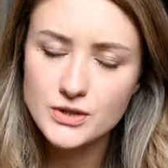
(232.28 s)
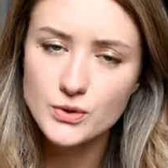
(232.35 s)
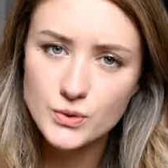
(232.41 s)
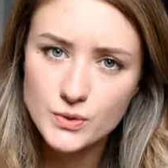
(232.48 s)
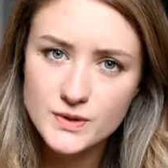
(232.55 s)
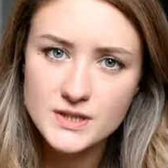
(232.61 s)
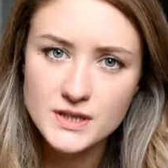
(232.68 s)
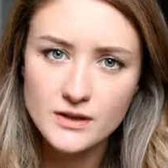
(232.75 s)

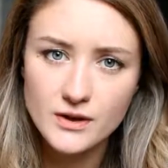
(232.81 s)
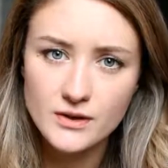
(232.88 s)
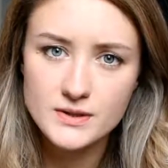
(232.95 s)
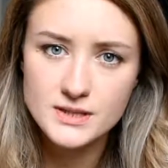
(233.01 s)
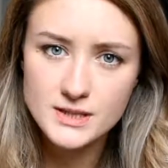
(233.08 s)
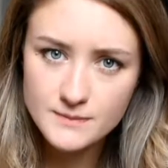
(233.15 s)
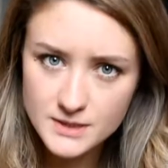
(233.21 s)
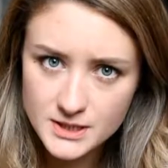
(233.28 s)
causing those
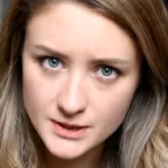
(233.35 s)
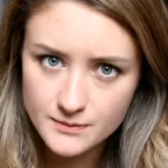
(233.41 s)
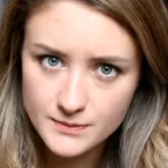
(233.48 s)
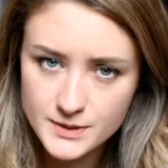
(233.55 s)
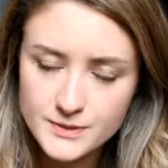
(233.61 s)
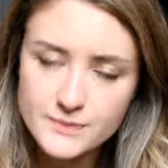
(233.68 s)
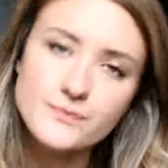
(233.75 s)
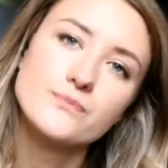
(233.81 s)

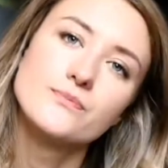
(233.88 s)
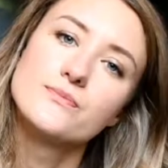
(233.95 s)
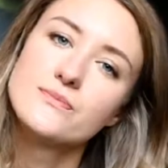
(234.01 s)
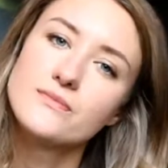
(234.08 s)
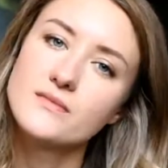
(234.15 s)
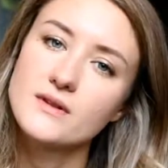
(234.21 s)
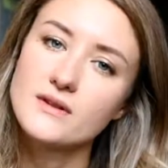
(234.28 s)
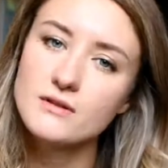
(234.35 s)
symptoms?
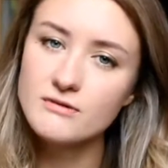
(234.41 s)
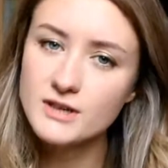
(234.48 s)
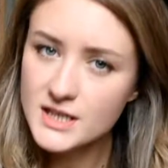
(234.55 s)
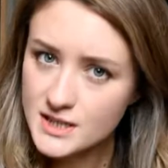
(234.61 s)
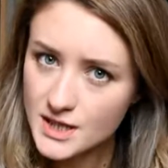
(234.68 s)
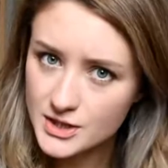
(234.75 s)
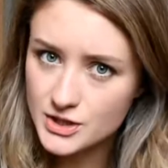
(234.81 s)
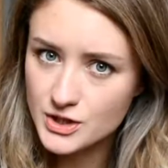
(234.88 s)
The
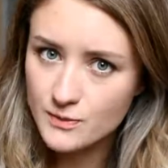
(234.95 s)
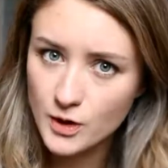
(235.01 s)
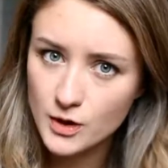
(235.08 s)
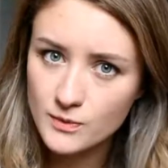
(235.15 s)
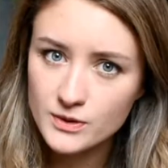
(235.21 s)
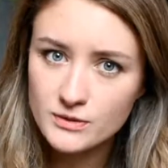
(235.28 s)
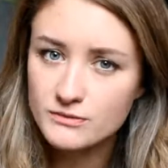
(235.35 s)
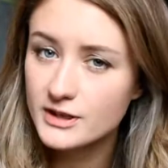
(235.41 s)
research at the
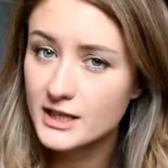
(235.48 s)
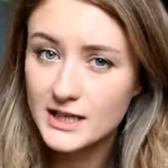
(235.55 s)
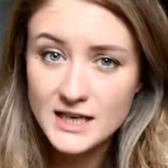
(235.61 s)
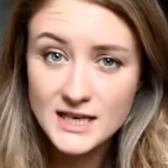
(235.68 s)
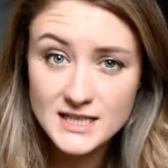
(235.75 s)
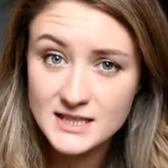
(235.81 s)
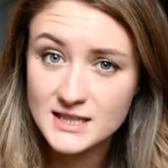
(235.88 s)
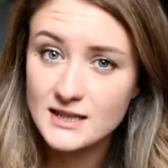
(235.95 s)
moment really
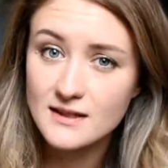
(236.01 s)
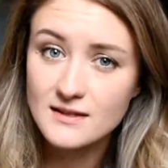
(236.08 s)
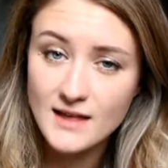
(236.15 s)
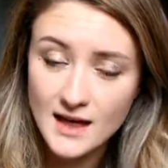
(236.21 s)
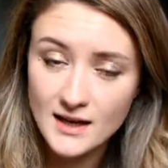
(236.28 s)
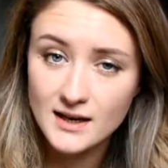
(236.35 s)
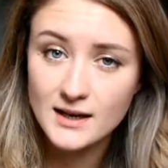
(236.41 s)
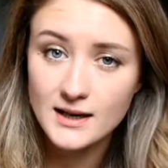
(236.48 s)
isn't
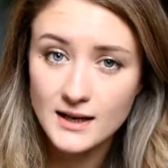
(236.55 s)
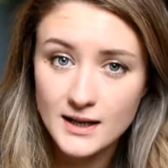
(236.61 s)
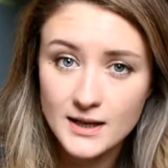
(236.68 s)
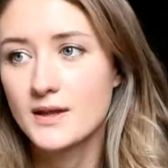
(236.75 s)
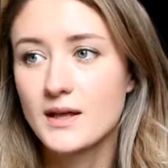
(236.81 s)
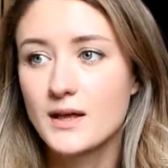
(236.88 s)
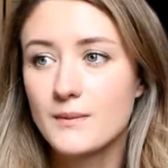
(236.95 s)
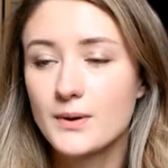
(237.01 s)
that clear.
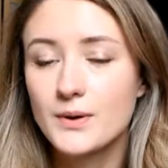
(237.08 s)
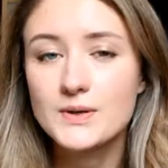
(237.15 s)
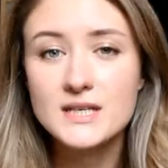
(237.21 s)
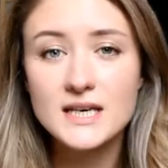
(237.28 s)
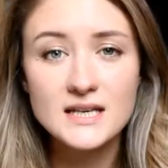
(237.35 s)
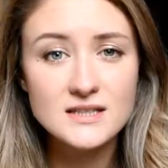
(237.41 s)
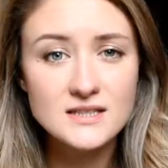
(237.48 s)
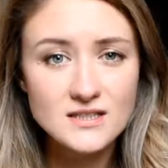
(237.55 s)
Because
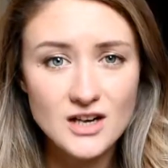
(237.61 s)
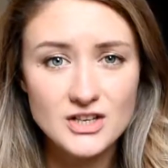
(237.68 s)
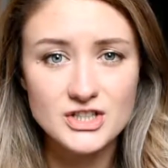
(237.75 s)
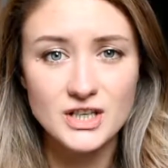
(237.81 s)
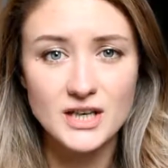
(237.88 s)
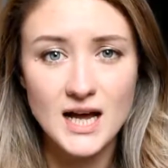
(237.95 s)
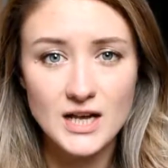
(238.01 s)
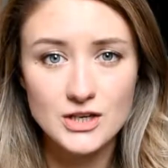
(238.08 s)
it is such a
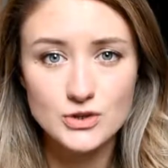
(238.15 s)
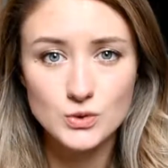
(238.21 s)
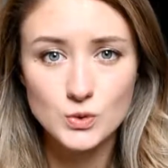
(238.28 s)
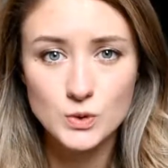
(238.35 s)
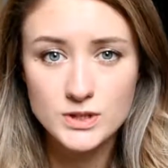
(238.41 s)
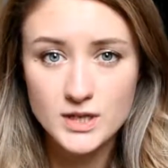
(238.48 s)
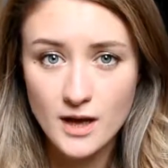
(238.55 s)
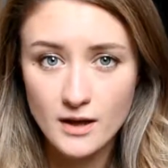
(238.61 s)

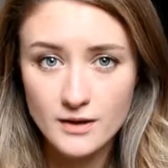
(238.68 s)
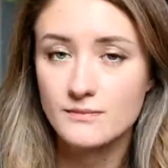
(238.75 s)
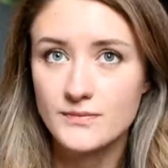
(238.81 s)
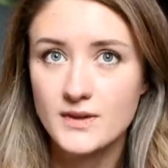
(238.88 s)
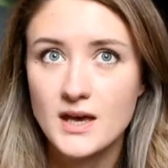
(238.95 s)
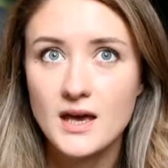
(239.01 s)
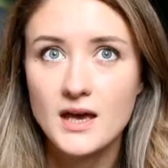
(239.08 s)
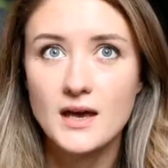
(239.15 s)
catch-all term,
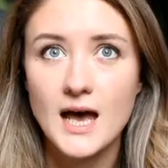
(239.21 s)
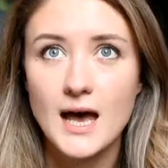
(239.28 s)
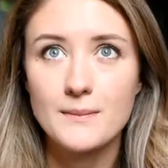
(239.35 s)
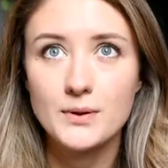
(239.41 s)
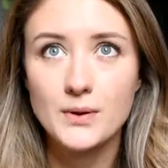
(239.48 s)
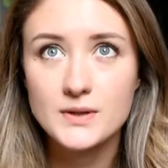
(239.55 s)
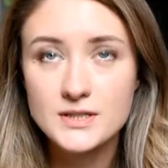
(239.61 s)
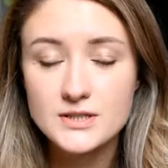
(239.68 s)
and
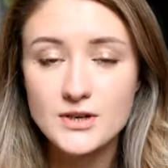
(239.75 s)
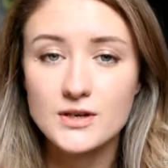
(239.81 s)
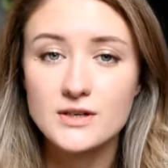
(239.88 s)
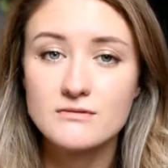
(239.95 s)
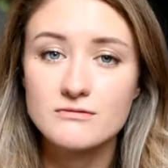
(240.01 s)
because it's only